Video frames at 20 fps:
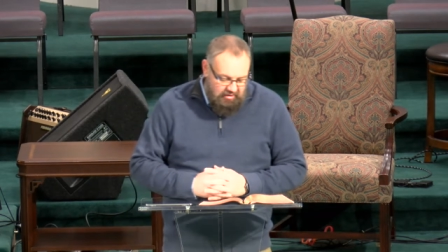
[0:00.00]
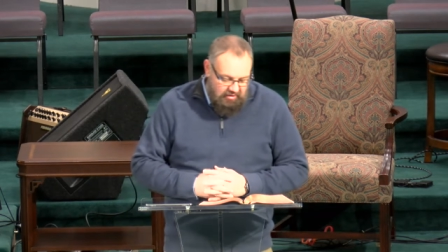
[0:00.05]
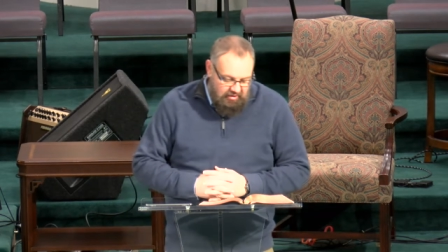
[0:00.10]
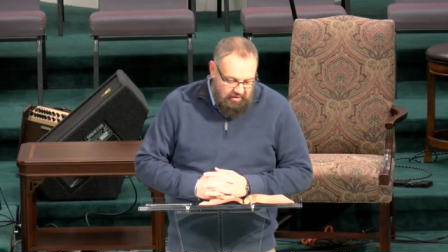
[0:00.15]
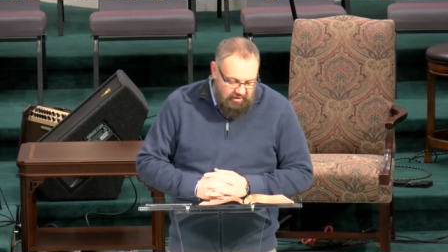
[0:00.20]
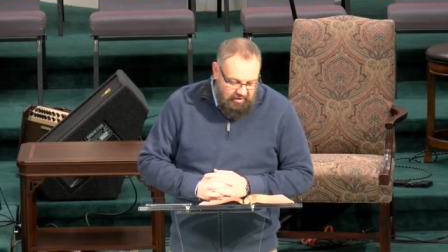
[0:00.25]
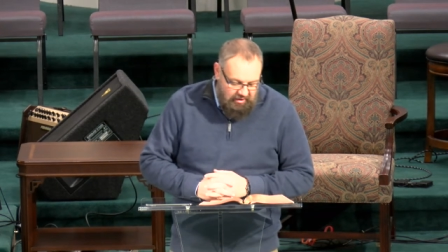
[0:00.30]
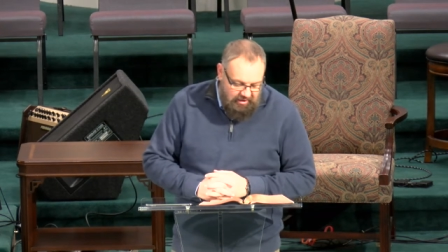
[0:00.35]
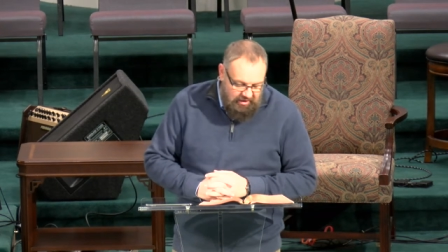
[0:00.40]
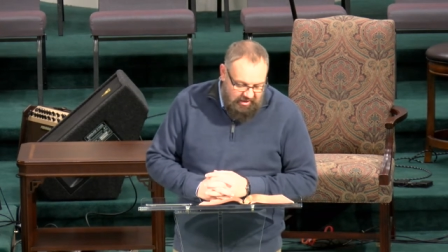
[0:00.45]

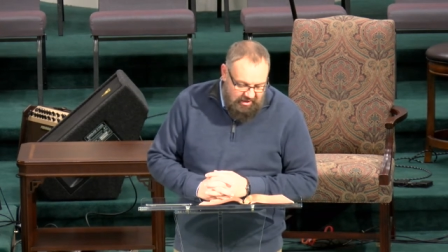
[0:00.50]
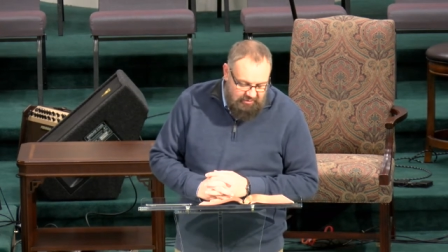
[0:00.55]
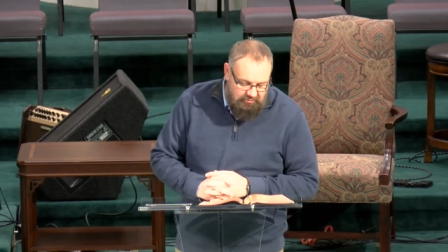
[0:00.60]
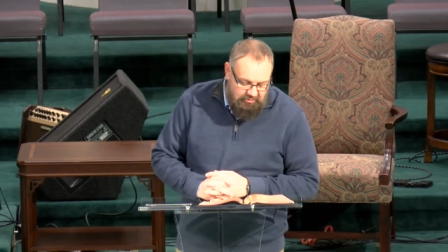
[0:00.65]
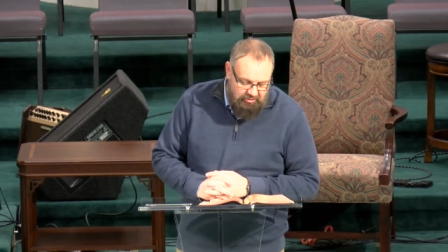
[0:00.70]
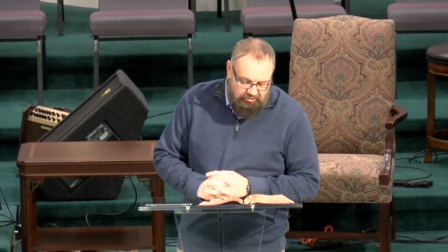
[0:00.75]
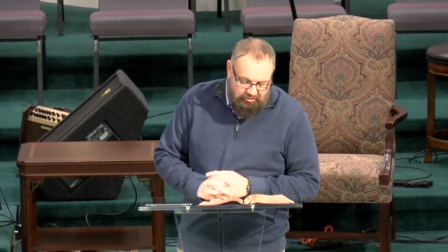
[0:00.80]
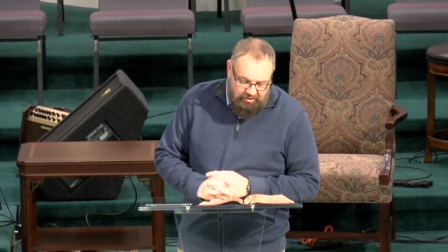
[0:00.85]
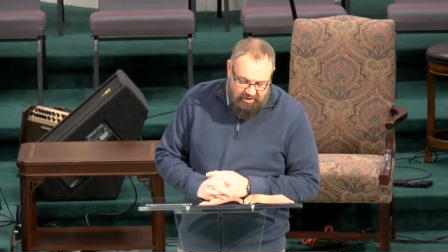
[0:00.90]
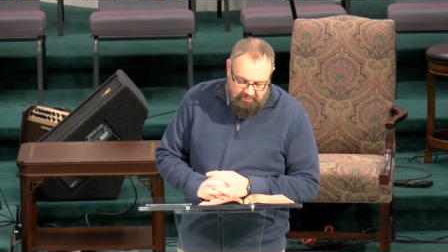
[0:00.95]
uh,
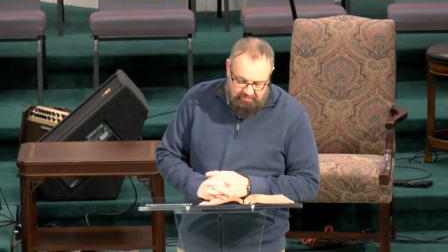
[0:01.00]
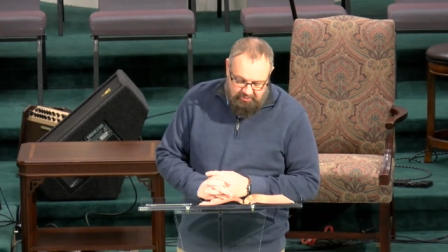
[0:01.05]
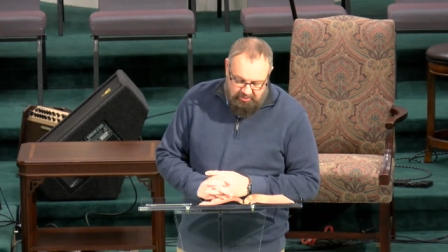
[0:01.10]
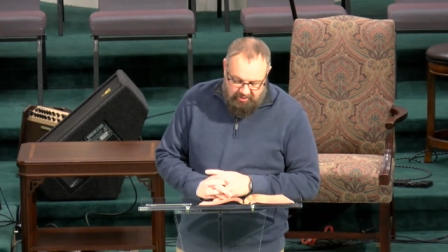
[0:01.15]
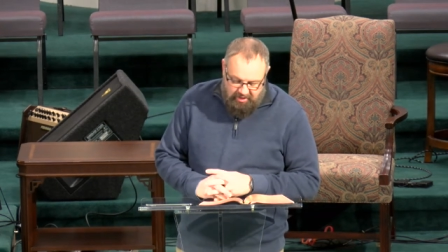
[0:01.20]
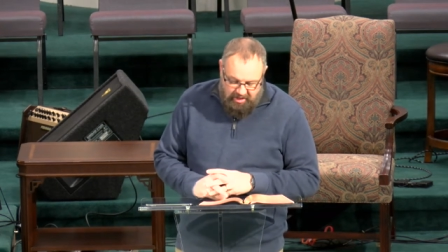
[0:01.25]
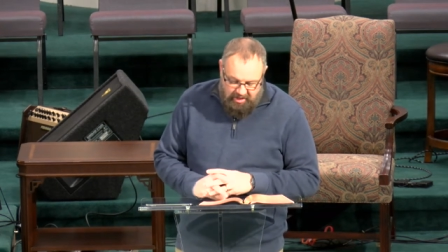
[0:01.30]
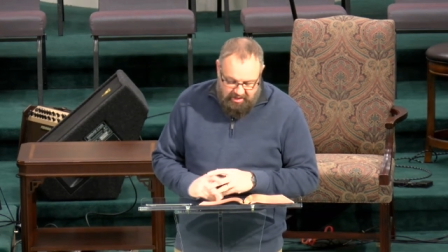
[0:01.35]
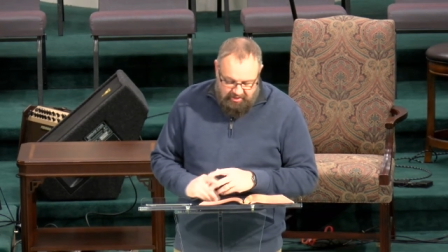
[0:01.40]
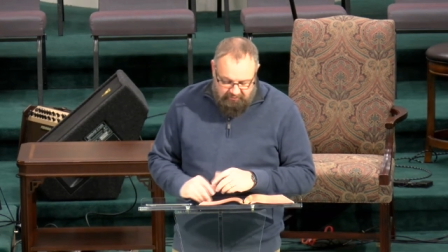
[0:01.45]
Amos chapter
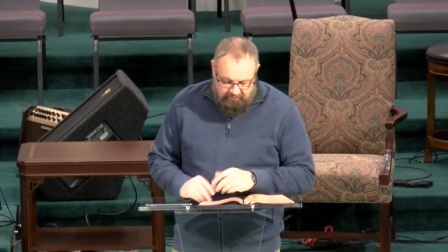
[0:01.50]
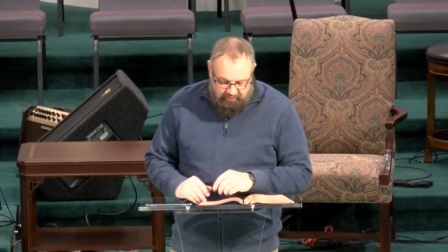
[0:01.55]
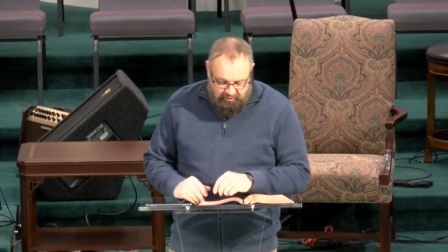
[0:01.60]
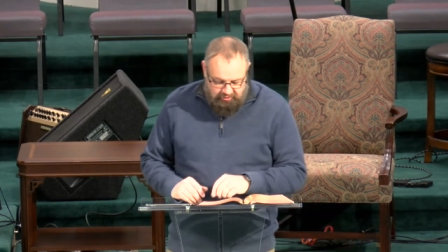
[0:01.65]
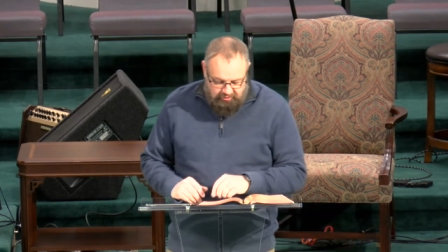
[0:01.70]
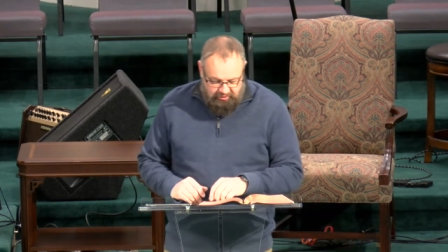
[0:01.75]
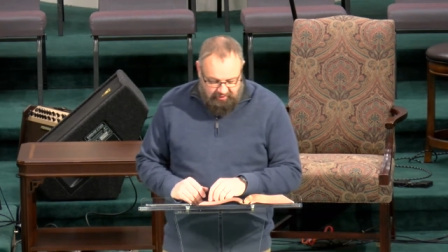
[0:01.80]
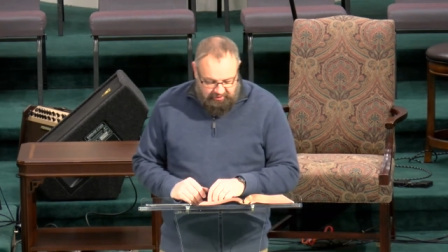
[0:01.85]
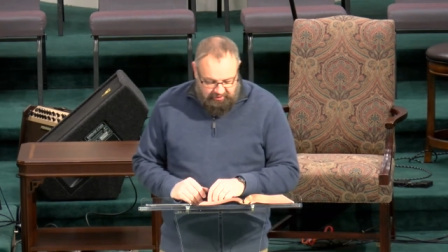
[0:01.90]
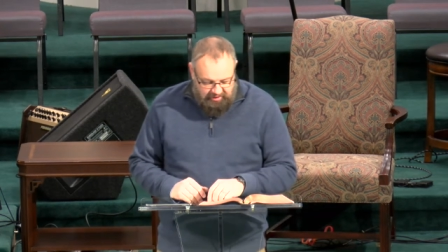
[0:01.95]
9 and
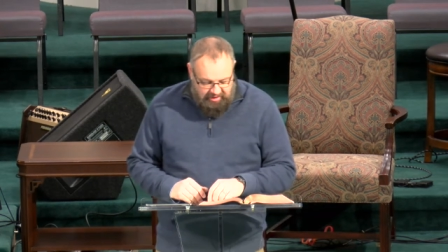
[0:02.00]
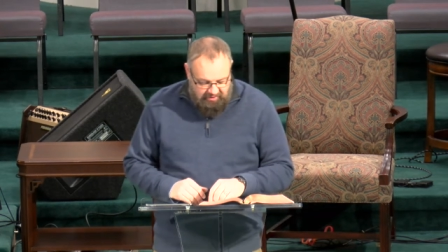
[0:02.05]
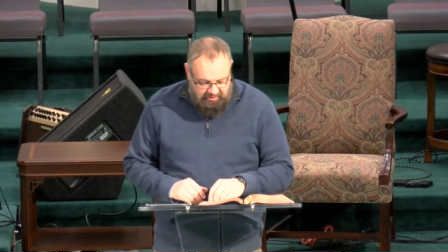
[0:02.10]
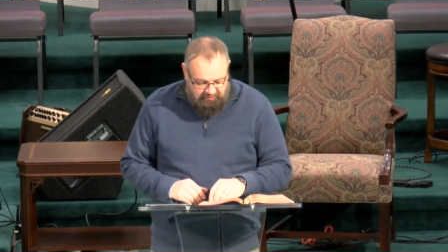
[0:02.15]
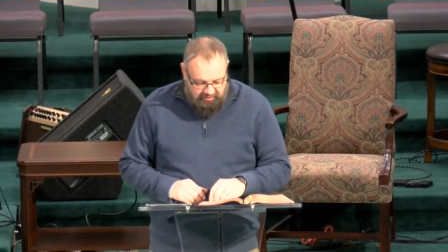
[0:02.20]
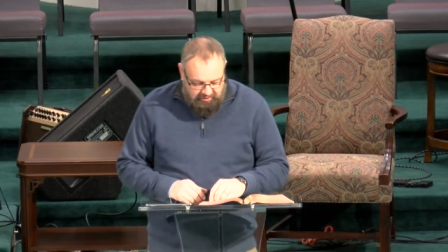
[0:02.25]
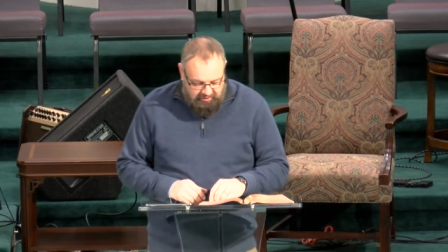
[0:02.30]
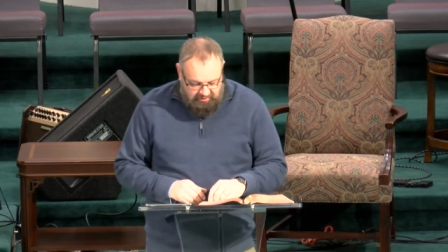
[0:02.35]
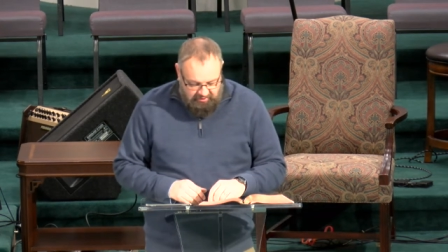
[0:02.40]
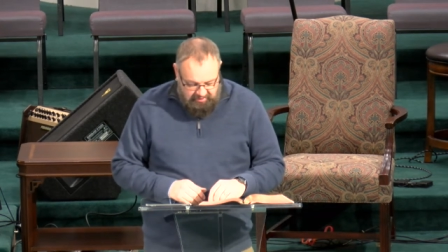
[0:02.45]
verse
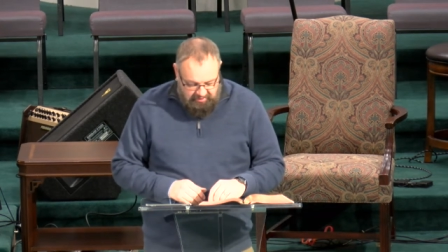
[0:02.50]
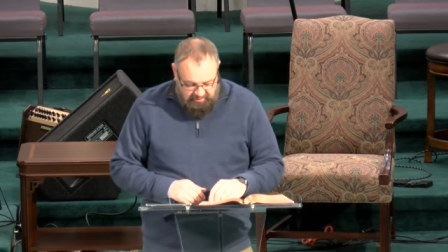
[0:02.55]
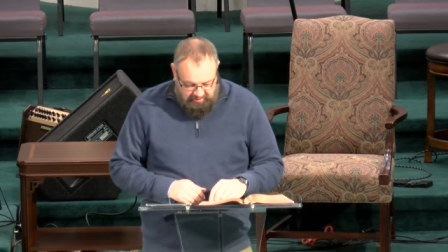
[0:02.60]
11,